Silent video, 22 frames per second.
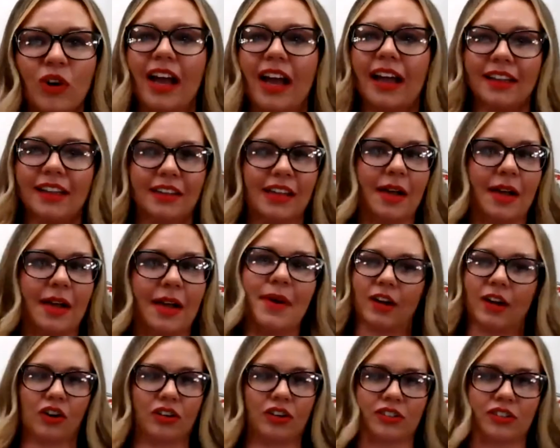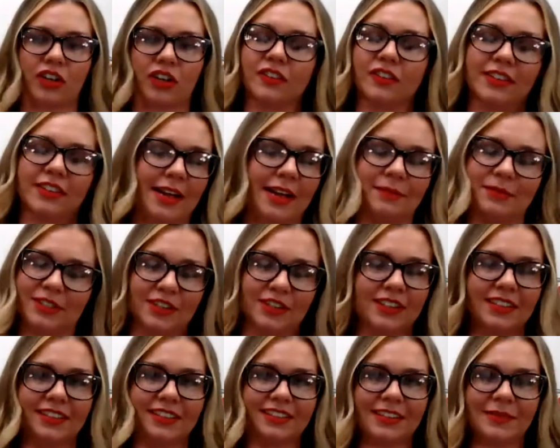I buy cars all the time,
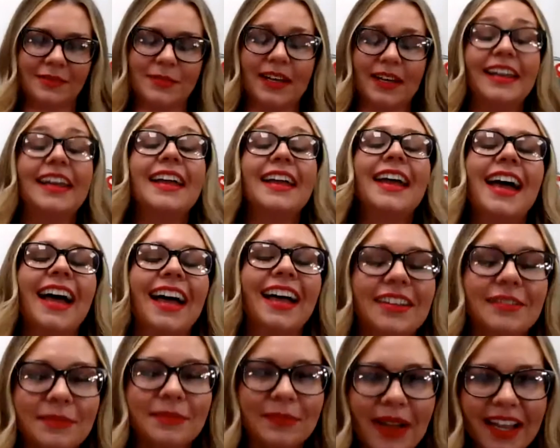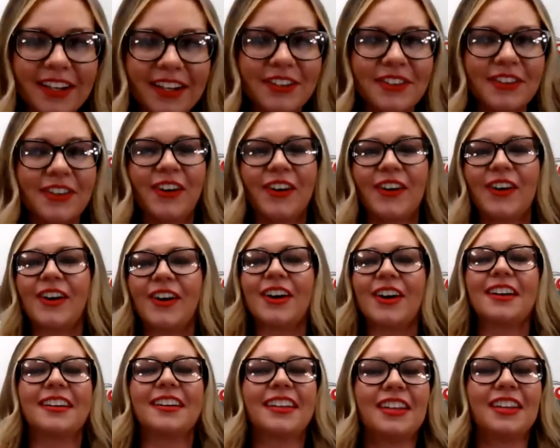but buy a new
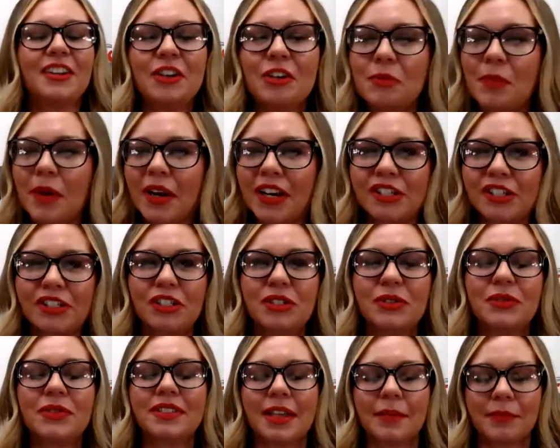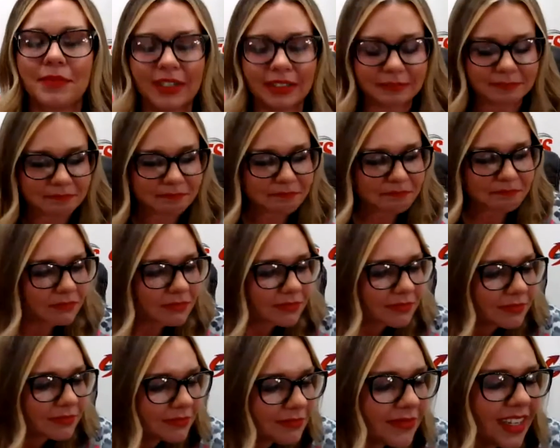car, get a new pair of shoes, something,
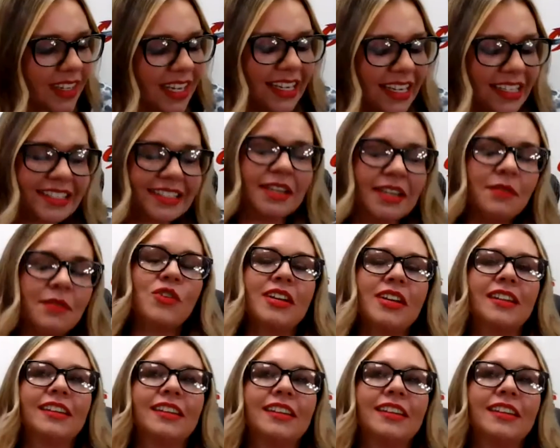and someone